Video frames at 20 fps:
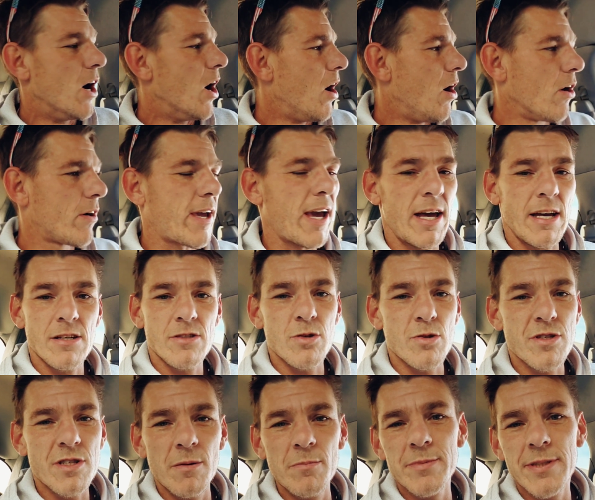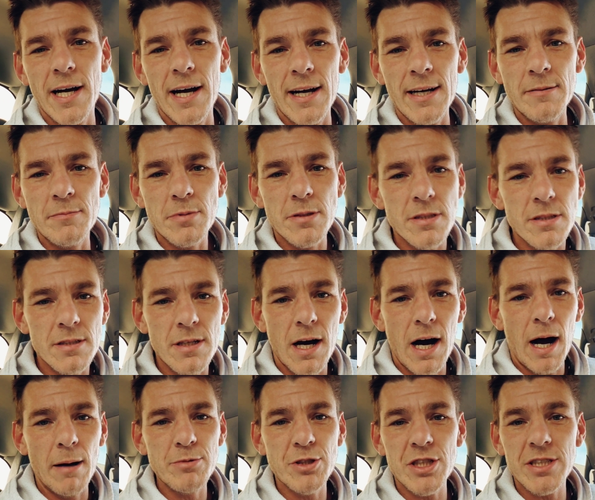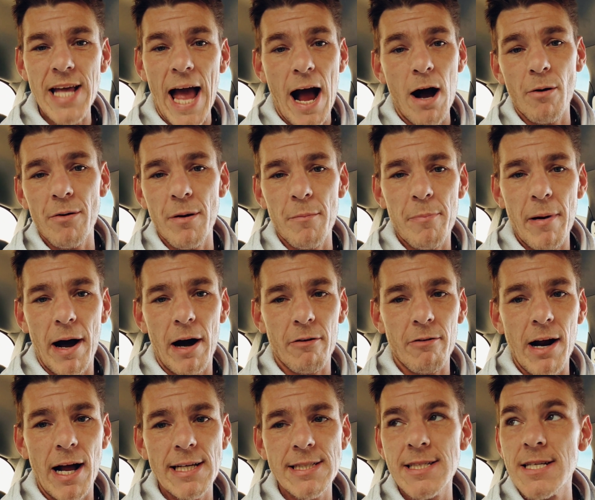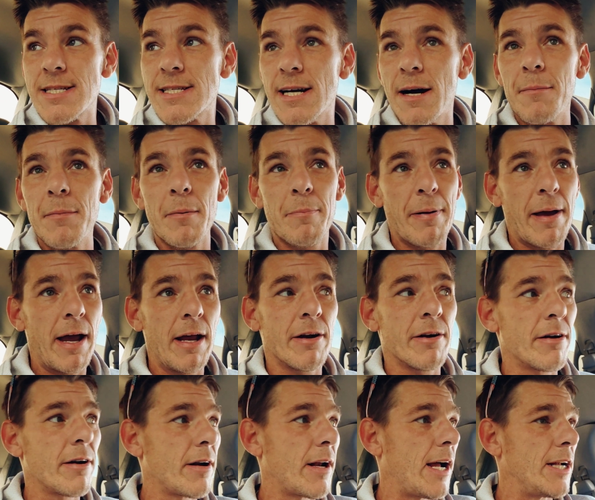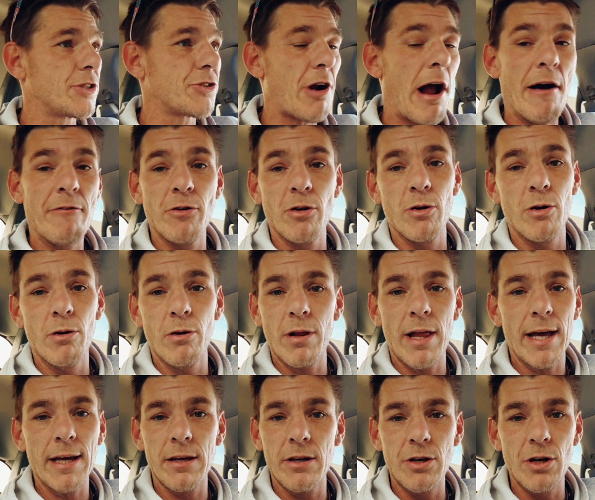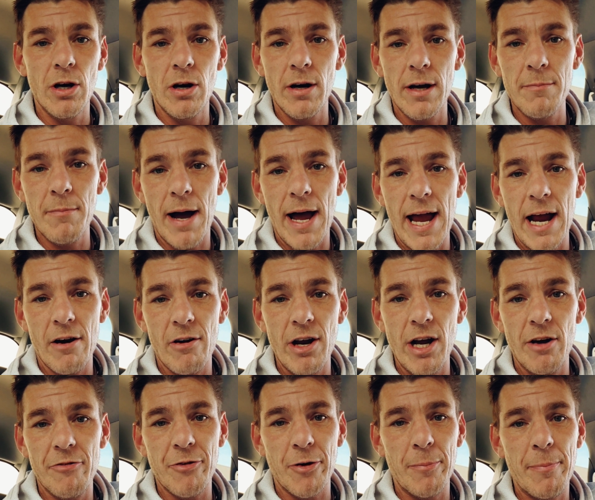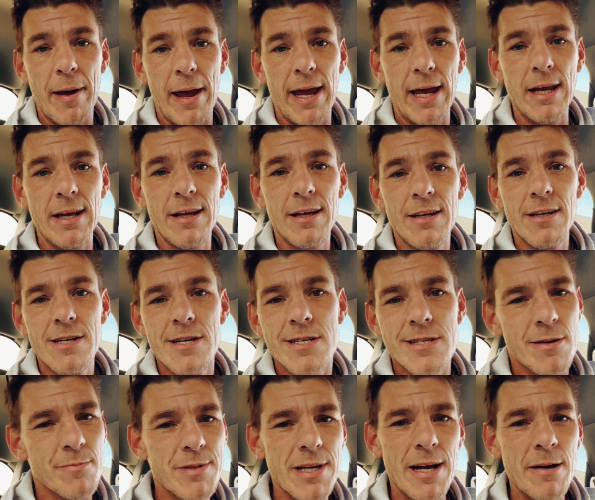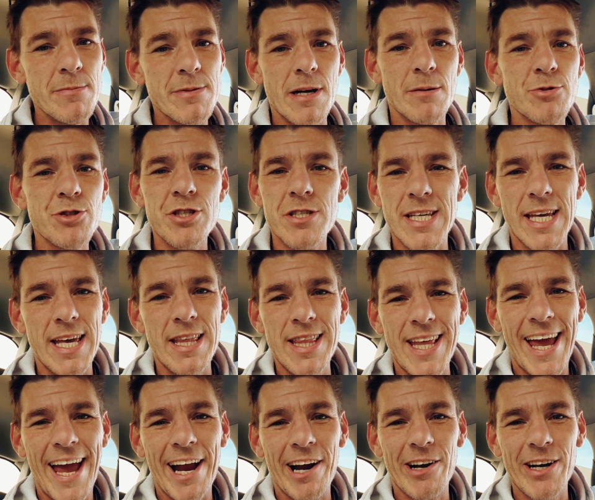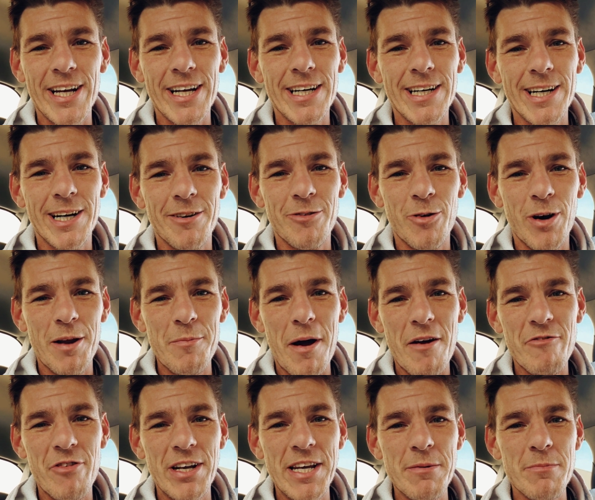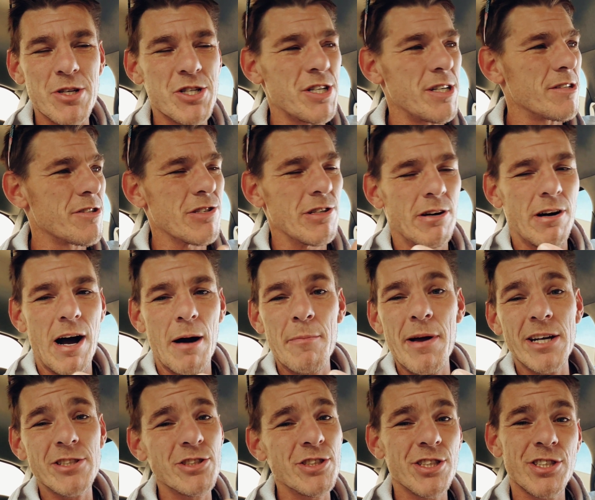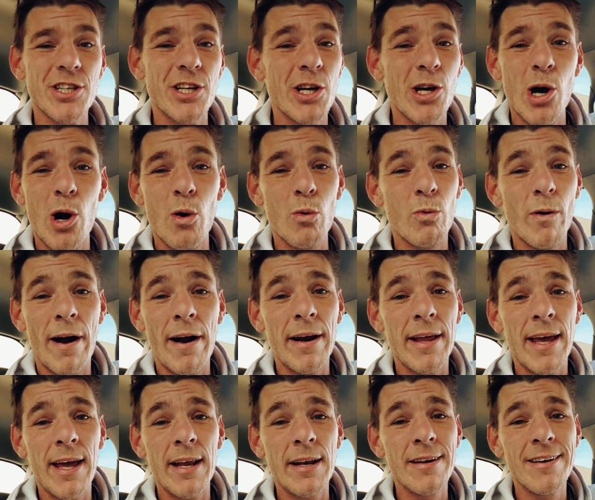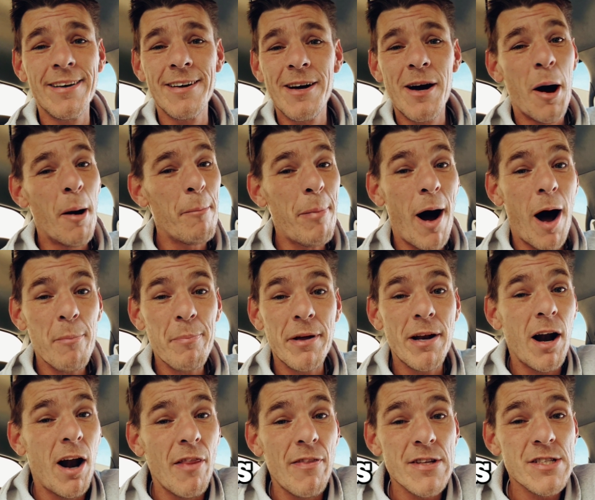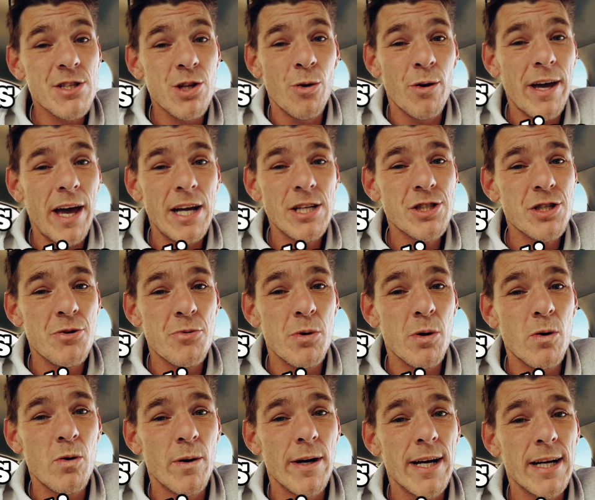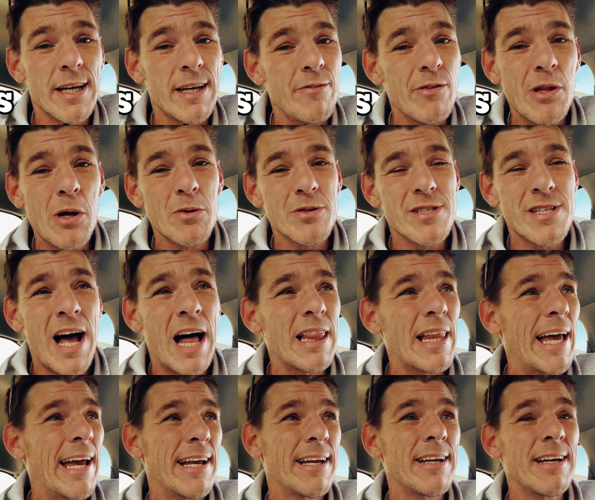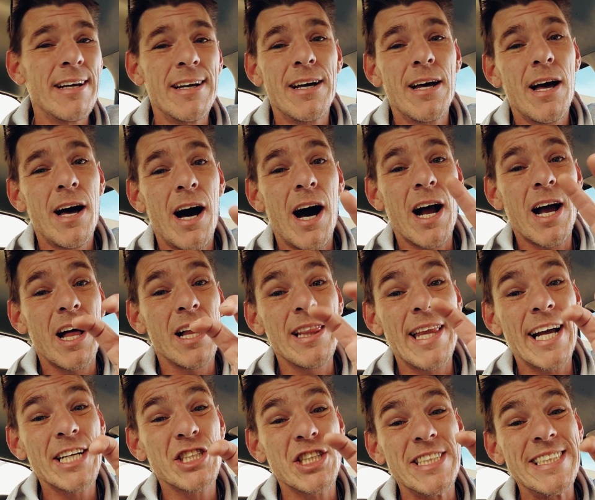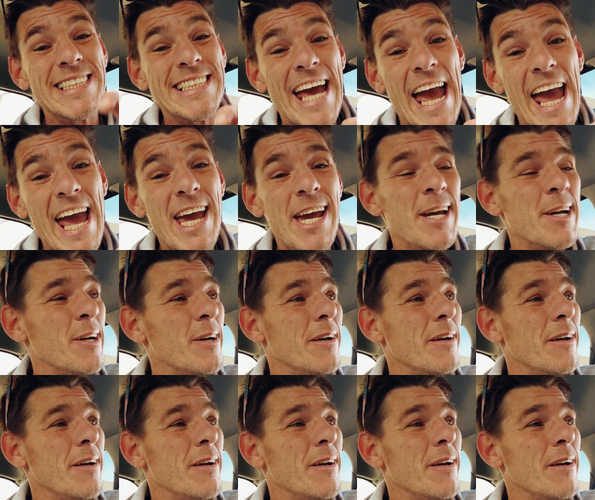Okay, so sometimes I'm just out and about, right? Since I'm a painter and I travel, like, you know, in my area for paint, sometimes I'm just in the area of one of my vending machines. So I'm actually just gonna go run in, pop in on this location real quick, even though it's not like a collection day,